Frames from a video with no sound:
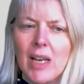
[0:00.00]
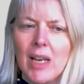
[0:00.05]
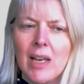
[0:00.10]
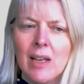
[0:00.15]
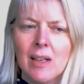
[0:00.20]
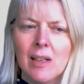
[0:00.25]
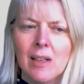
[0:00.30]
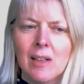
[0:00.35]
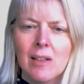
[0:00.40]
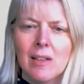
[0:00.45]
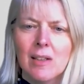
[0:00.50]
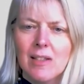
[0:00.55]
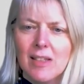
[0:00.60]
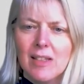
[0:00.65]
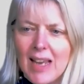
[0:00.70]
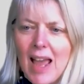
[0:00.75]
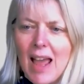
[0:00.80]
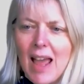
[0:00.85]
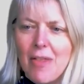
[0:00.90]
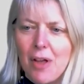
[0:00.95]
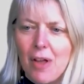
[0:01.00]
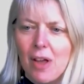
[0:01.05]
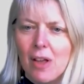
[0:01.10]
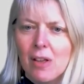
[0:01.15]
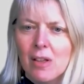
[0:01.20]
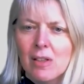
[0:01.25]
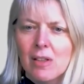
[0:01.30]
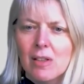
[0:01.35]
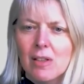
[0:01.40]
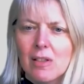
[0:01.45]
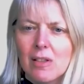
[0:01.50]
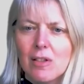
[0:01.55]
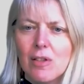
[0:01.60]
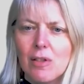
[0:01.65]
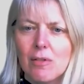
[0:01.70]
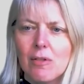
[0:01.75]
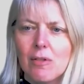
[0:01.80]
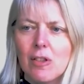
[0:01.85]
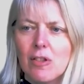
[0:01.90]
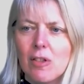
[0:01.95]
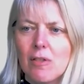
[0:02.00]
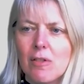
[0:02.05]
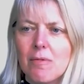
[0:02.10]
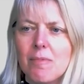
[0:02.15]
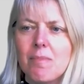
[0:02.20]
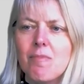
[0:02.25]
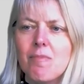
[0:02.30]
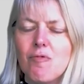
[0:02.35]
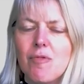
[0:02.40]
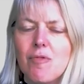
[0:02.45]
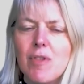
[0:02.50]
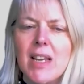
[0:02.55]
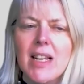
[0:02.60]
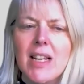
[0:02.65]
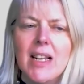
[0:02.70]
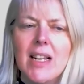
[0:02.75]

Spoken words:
together to really